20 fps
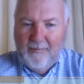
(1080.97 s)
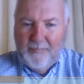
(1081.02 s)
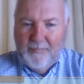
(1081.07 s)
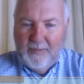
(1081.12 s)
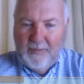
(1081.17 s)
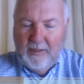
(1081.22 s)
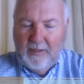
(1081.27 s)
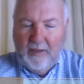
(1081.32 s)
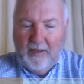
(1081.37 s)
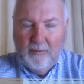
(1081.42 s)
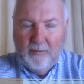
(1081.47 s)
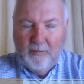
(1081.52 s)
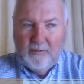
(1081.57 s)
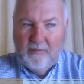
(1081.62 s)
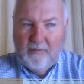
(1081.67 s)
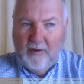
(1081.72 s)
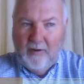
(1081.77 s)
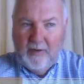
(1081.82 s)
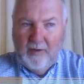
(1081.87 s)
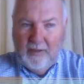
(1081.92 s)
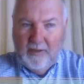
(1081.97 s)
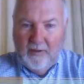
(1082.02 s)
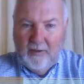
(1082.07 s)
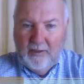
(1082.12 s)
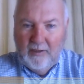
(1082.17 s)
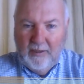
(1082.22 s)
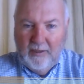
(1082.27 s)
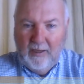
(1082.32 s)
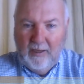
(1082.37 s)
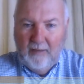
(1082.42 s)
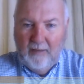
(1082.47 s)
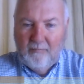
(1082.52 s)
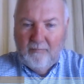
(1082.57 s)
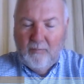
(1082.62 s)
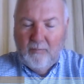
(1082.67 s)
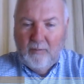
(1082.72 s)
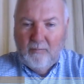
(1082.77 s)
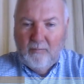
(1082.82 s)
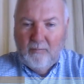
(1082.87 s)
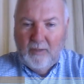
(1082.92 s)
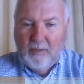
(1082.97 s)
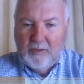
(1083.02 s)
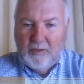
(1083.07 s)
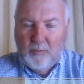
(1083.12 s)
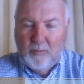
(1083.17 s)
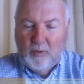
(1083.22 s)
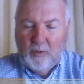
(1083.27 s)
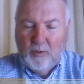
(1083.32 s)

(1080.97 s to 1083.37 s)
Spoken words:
and that was very good. Again, much more